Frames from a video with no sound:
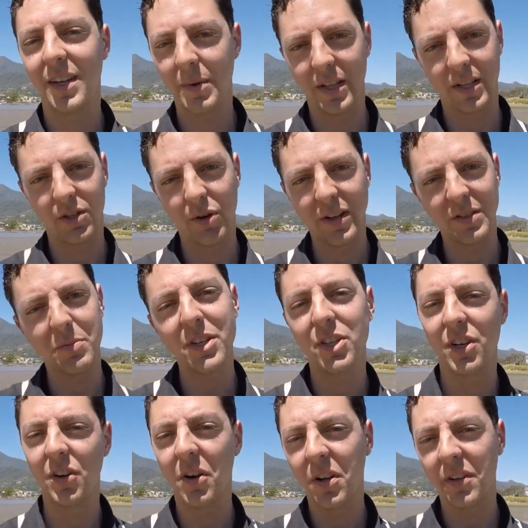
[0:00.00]
I mean, the
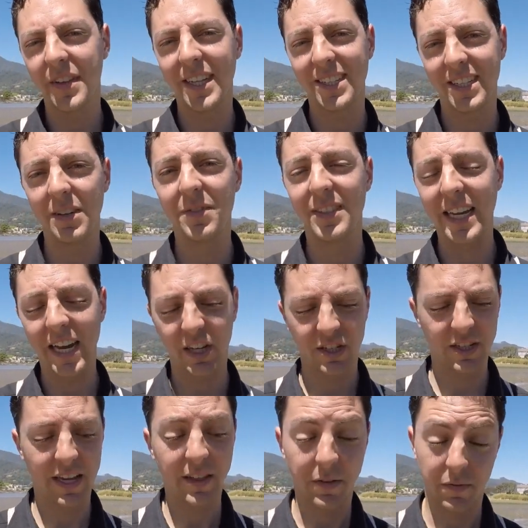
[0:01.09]
transmission, all of that stuff is
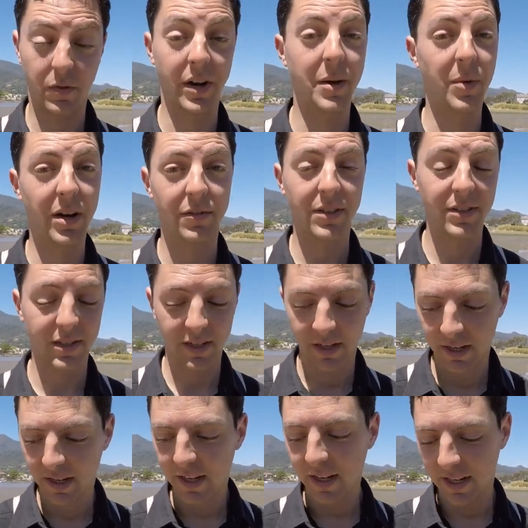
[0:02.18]
actually, and the frame obviously
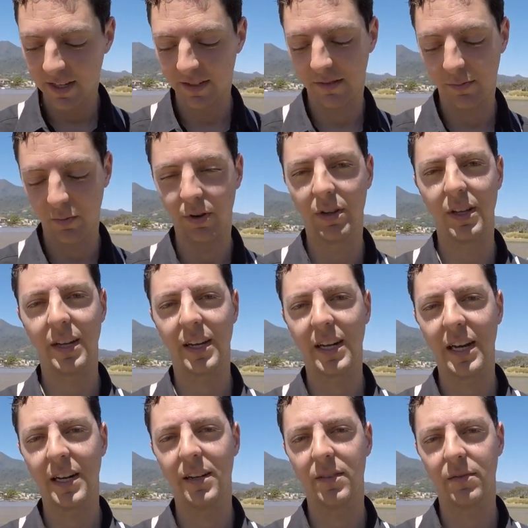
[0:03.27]
is really
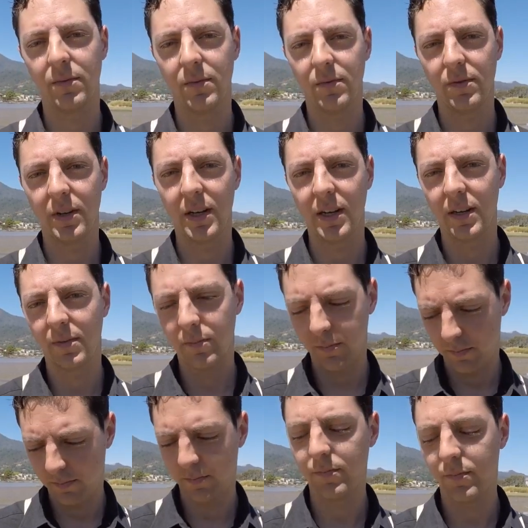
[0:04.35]
kind of uh,
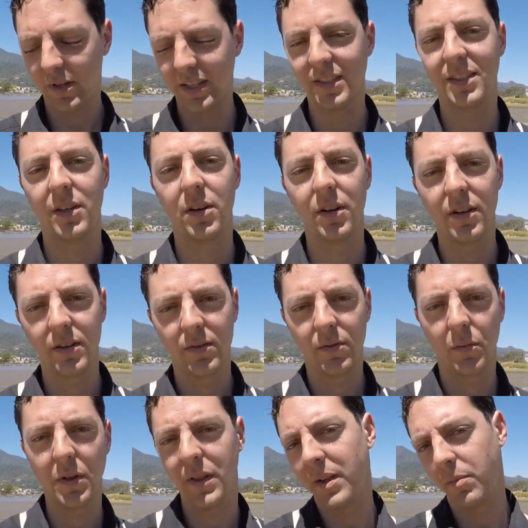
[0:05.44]
considered
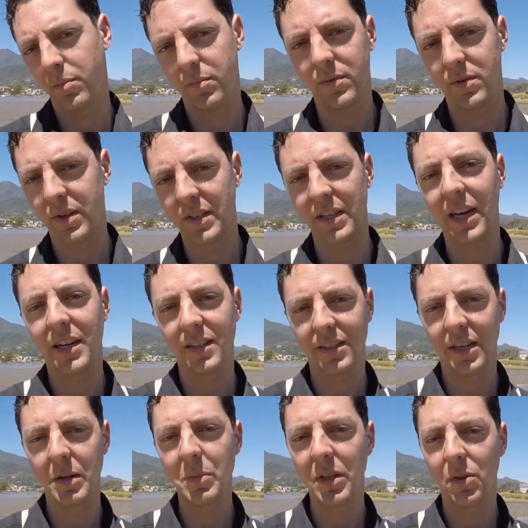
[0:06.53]
when they decide it's
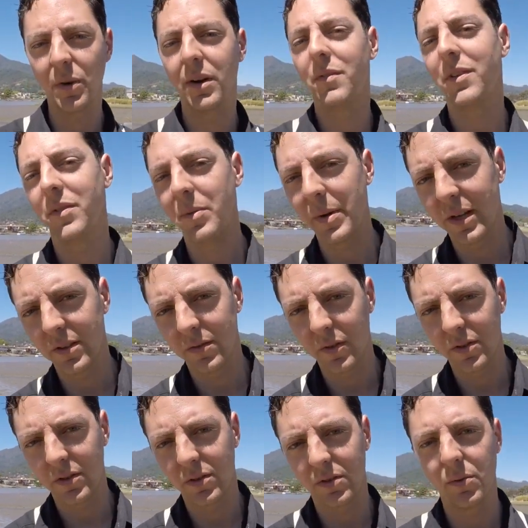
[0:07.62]
going to be 350 pounds
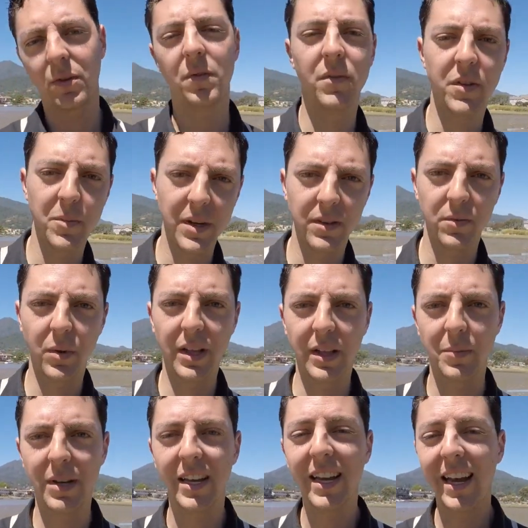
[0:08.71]
versus 250 pound weight
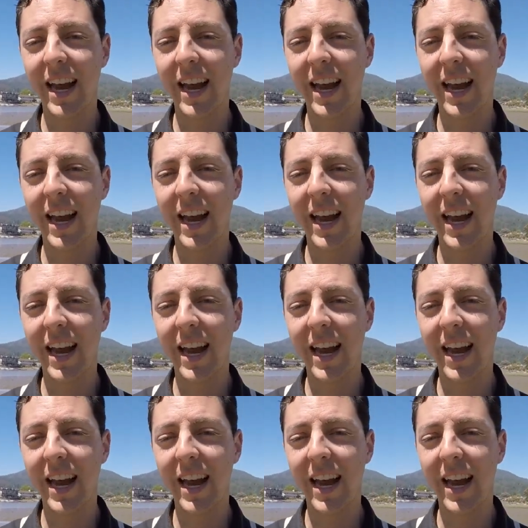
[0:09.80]
limit,